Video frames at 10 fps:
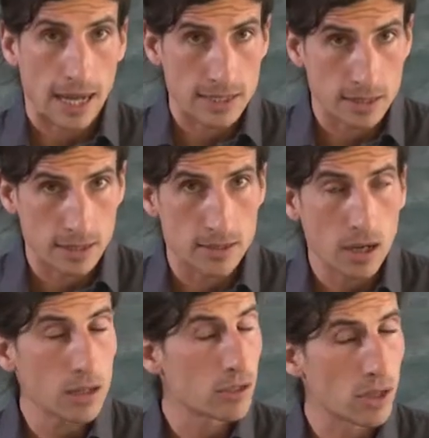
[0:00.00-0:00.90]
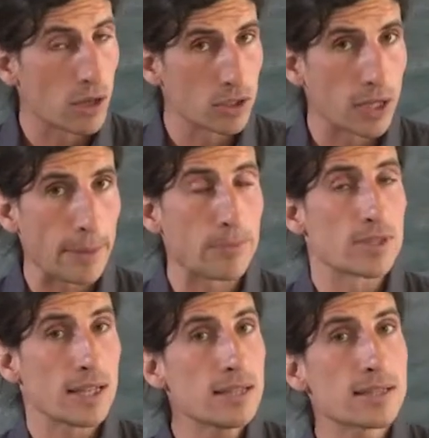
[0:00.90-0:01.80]
as it is done on, on a
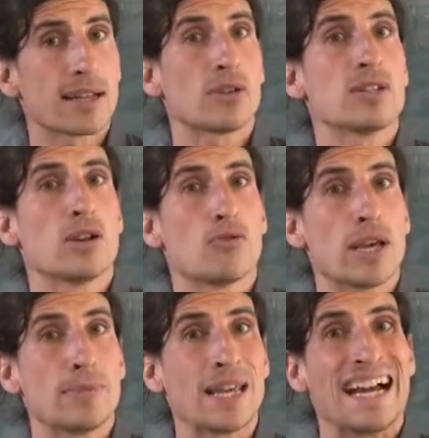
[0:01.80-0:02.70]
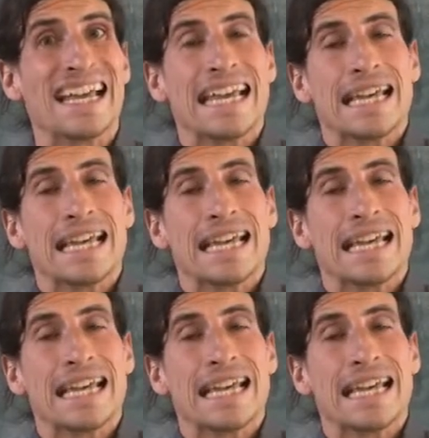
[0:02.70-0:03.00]
campus in Saudi Arabia,